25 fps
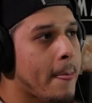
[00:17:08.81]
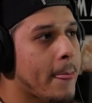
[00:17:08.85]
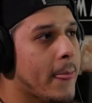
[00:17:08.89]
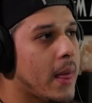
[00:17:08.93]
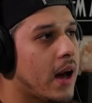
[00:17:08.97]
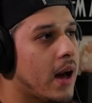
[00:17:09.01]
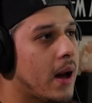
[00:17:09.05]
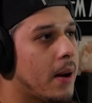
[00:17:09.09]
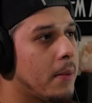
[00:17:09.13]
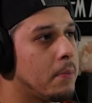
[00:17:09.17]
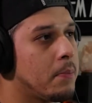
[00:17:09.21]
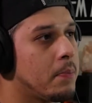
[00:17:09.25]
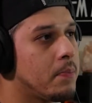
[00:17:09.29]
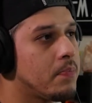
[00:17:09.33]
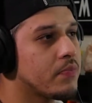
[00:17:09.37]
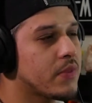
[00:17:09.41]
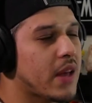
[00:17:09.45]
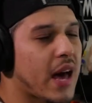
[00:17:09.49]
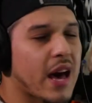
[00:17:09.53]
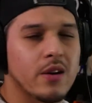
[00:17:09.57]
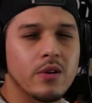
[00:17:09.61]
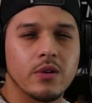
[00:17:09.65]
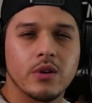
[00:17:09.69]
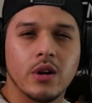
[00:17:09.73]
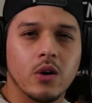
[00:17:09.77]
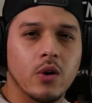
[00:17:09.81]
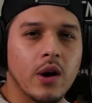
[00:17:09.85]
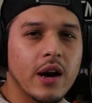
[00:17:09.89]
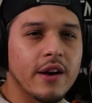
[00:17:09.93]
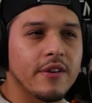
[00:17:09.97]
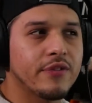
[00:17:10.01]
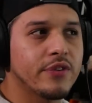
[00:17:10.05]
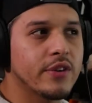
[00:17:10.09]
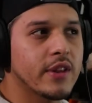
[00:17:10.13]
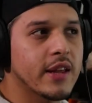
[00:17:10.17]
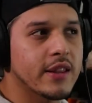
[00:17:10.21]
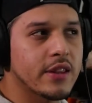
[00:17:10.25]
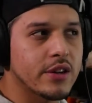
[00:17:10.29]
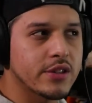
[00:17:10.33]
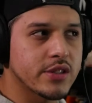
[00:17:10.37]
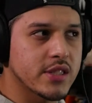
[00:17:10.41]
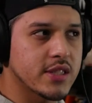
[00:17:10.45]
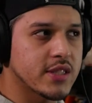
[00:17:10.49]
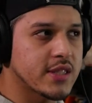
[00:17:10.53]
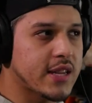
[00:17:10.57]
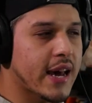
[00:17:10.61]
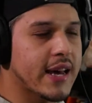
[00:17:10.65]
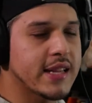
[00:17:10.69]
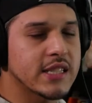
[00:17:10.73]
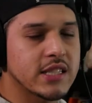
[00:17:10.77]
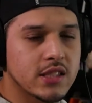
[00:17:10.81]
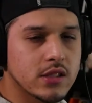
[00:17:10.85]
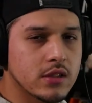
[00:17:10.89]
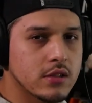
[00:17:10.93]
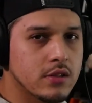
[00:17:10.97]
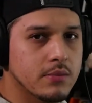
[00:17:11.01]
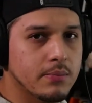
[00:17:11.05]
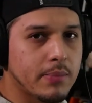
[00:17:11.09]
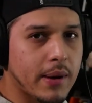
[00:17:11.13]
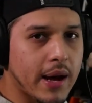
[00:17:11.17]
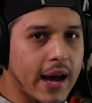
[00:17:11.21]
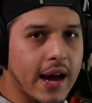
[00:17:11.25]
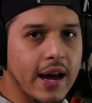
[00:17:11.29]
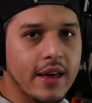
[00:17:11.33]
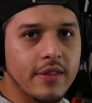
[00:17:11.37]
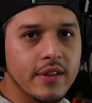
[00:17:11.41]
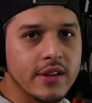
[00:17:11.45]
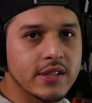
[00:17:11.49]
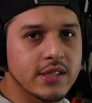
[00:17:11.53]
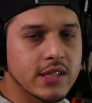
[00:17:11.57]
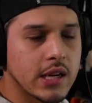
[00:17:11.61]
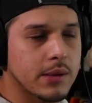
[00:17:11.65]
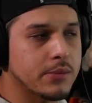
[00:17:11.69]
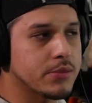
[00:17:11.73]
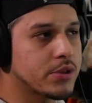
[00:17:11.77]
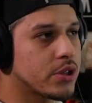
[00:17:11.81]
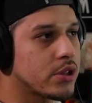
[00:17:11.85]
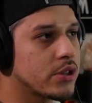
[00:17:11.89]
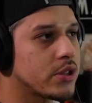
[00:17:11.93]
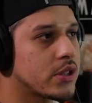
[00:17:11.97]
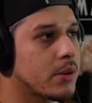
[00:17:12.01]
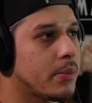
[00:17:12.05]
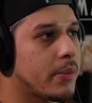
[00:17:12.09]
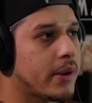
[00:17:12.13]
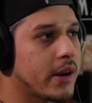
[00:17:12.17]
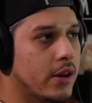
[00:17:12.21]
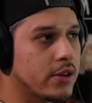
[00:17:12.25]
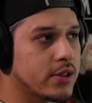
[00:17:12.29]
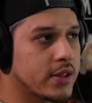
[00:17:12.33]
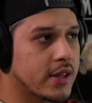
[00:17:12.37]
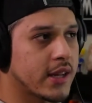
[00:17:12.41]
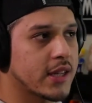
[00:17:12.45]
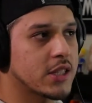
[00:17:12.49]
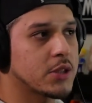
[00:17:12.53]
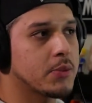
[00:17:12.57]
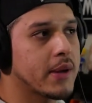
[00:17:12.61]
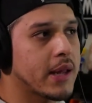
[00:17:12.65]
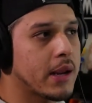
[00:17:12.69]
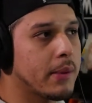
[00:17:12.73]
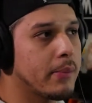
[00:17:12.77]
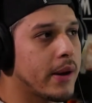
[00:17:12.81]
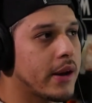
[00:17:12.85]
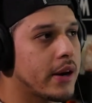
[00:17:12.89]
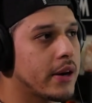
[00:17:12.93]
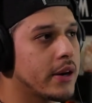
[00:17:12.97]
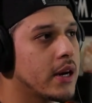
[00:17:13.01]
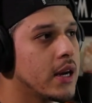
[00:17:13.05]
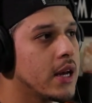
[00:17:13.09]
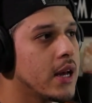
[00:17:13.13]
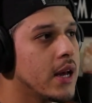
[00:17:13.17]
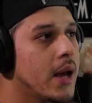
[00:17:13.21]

I don't know, I feel like there's a science behind this, and I'm sure somebody else can explain it better,